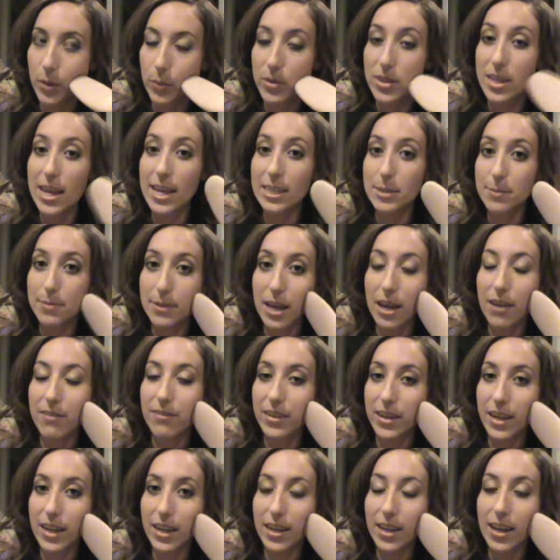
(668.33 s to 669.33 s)
with
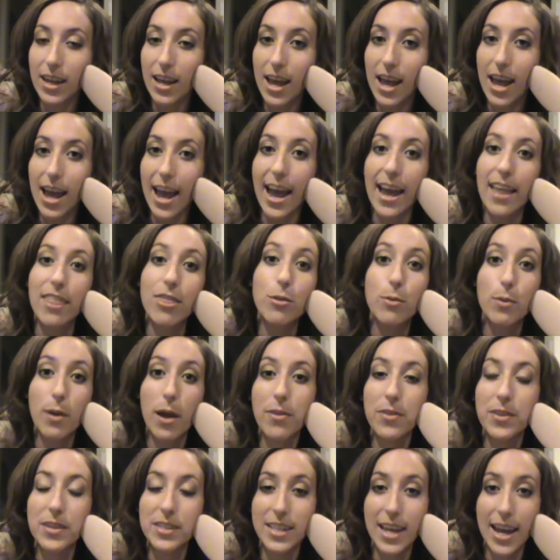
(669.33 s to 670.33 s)
SPF in it, and
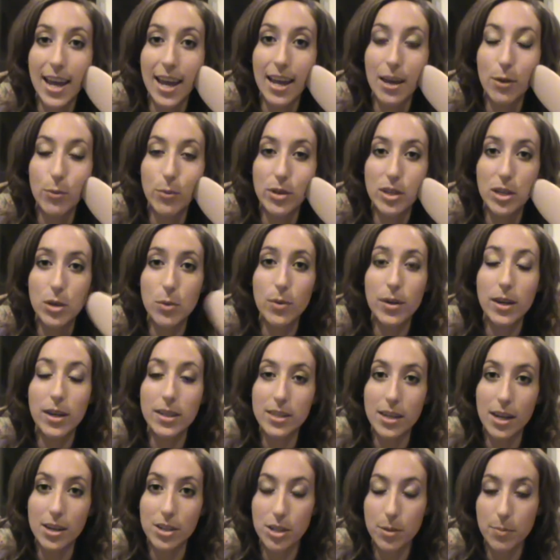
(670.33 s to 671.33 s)
throughout the day when you
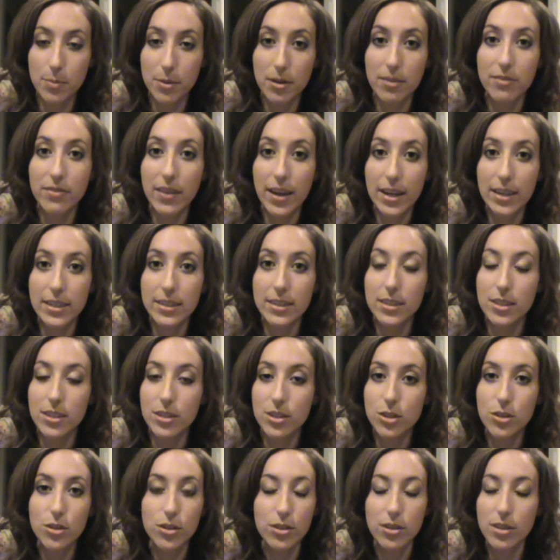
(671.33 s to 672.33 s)
want to touch up your face,
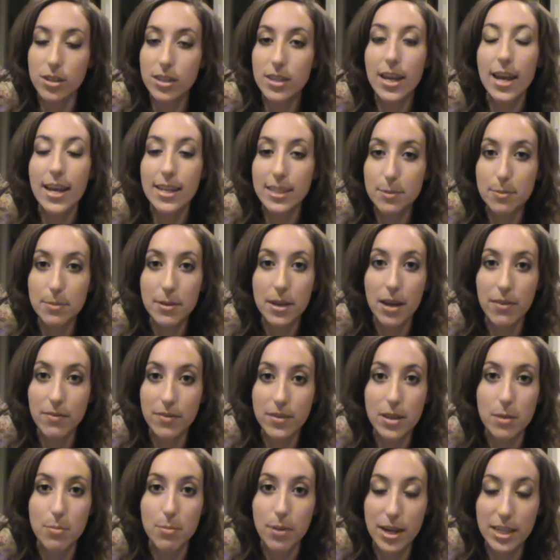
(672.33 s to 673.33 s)
the
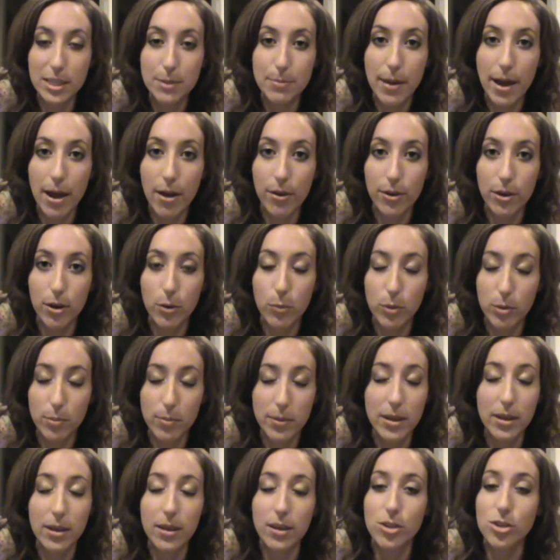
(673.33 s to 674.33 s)
SPF and the pressed powder will
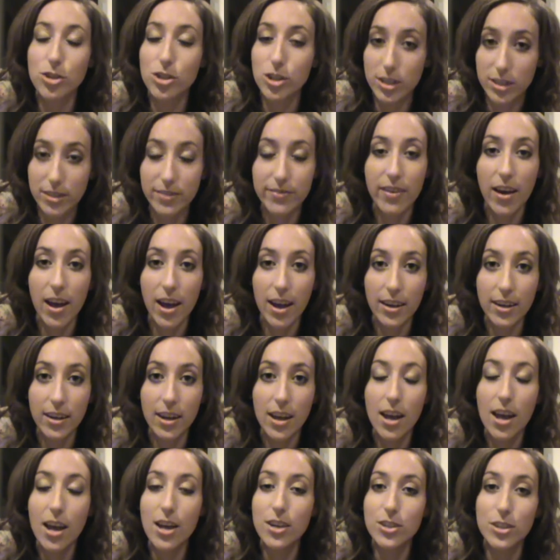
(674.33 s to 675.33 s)
be just fine.
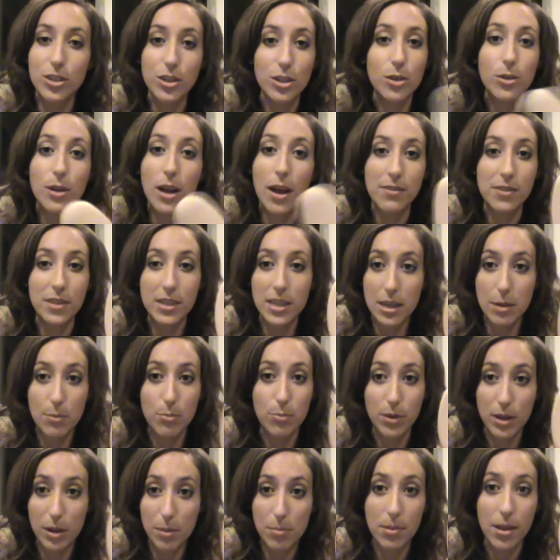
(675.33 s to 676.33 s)
So you don't have to
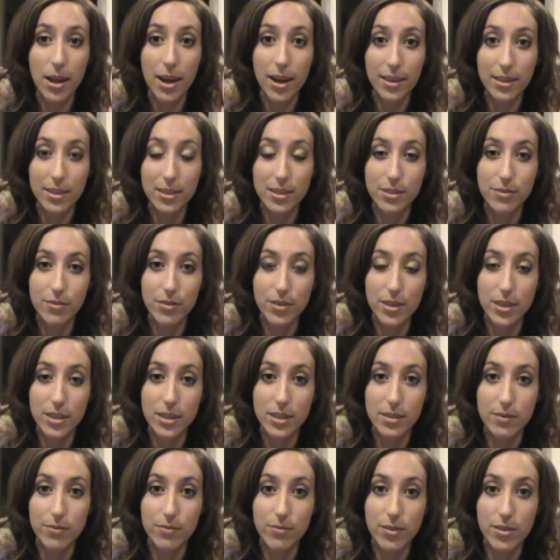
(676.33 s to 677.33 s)
keep reapplying this for
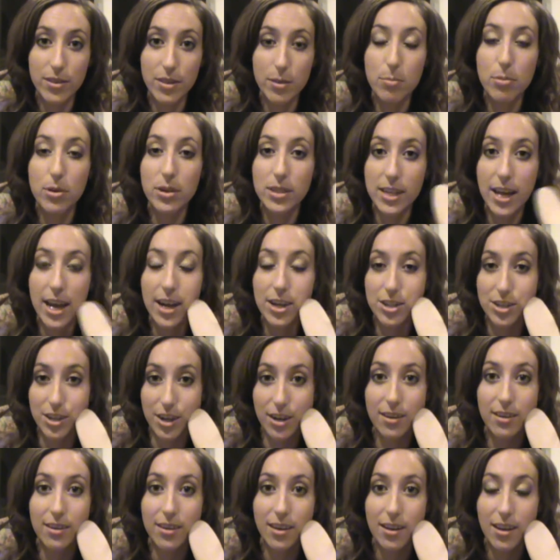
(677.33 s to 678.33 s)
the
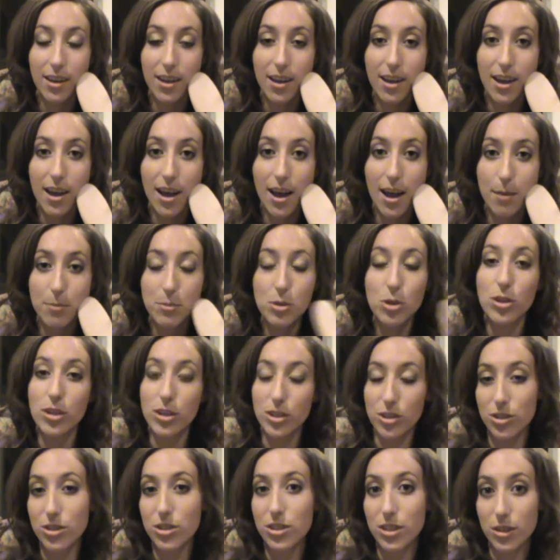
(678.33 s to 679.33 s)
protection. You
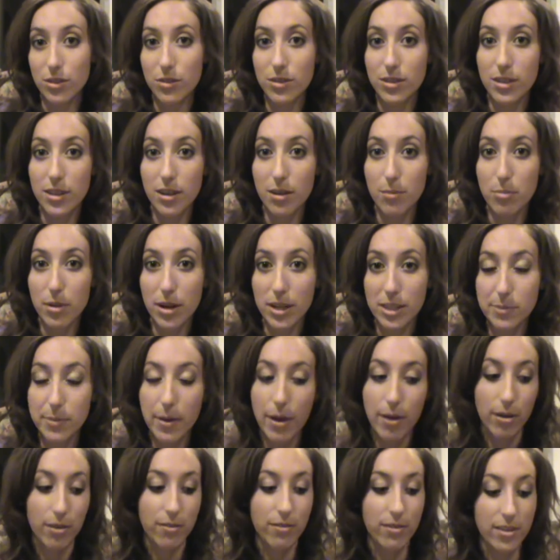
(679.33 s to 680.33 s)
can just use the pressed
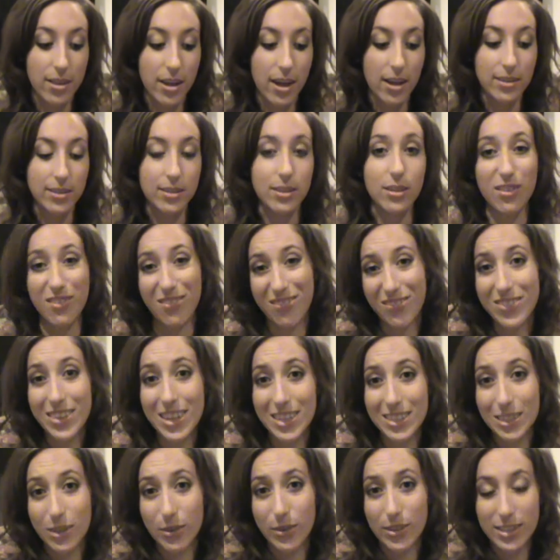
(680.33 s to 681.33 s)
powder for that. So
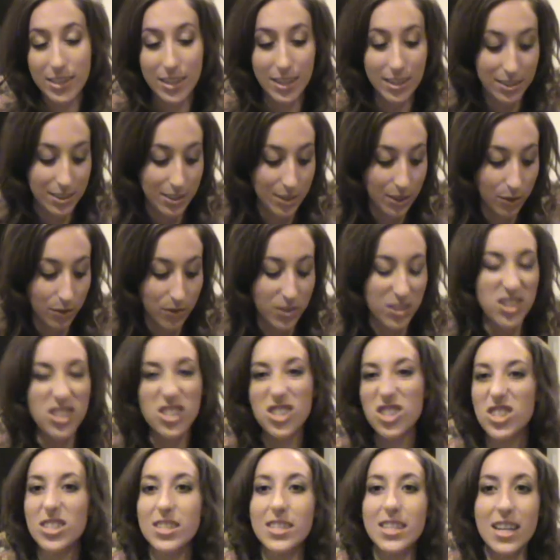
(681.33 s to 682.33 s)
that's always nice too. This
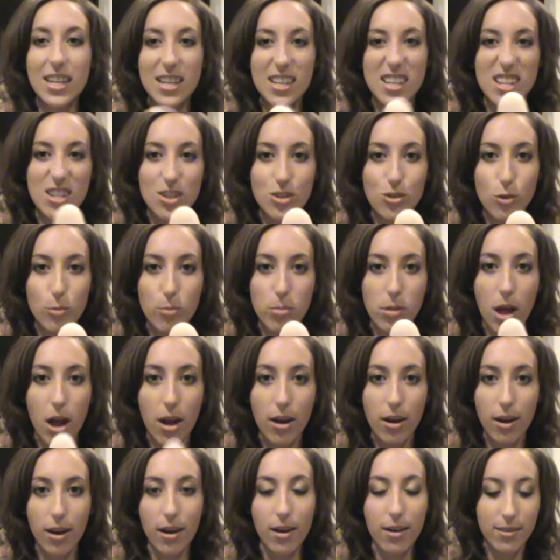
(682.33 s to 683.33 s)
is just the initial
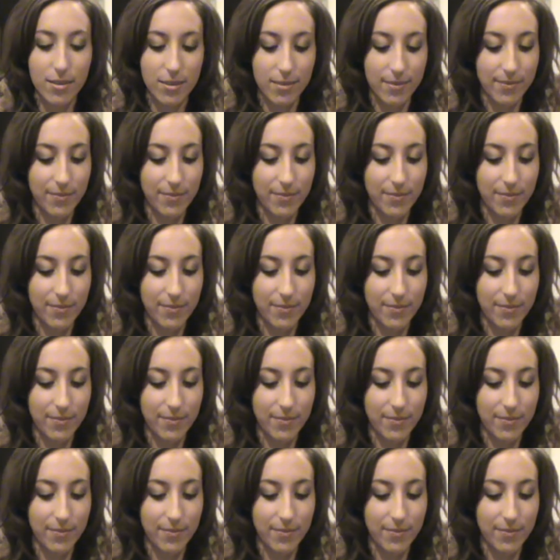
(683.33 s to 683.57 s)
blocker.